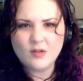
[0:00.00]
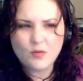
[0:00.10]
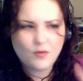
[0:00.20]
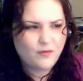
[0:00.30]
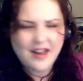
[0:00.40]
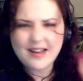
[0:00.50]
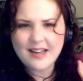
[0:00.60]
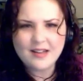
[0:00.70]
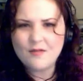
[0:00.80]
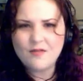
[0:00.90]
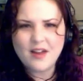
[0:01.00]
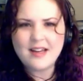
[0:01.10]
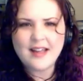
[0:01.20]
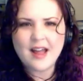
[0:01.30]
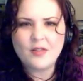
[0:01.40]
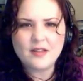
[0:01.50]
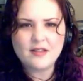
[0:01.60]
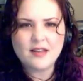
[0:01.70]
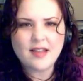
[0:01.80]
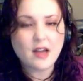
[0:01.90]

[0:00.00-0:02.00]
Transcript: No fading in, fading out, things like that,